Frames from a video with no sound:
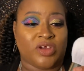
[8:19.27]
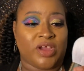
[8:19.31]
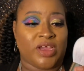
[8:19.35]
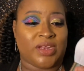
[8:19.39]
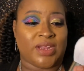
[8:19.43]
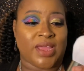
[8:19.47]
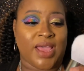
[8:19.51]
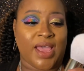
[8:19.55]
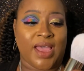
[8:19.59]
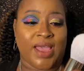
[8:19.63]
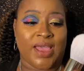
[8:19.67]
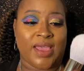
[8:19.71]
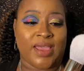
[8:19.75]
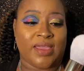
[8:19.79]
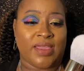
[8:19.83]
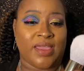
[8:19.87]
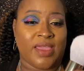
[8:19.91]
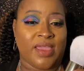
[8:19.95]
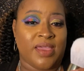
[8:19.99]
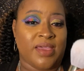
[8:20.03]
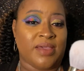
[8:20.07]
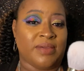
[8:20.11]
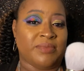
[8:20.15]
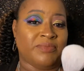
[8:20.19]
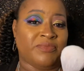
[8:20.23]
and I
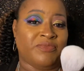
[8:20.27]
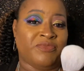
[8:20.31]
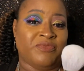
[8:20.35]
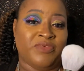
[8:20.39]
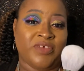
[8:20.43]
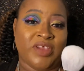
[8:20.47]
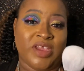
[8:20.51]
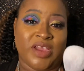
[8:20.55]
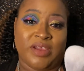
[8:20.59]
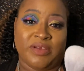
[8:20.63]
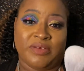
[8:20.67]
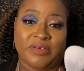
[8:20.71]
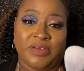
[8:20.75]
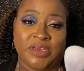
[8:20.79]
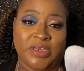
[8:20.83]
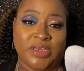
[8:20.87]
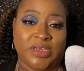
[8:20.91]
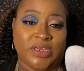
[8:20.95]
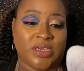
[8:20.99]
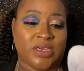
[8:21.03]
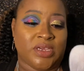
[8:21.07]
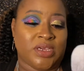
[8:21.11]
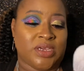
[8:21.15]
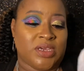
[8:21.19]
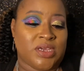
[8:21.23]
am
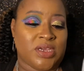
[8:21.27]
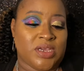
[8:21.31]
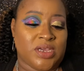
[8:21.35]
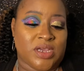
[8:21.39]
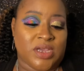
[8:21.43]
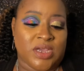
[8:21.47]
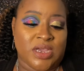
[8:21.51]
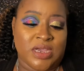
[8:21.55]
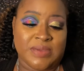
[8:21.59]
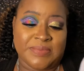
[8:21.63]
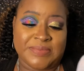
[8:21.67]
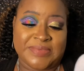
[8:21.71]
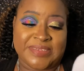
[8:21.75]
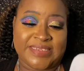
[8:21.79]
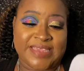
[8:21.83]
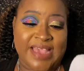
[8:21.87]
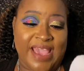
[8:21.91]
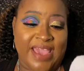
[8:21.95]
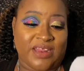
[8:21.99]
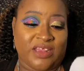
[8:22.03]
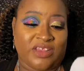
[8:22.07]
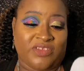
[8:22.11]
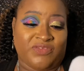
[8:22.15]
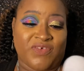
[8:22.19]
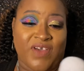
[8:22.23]
very
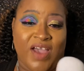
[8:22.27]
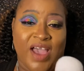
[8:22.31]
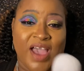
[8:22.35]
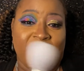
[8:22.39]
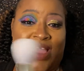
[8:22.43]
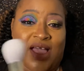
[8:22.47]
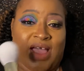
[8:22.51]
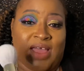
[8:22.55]
satisfied.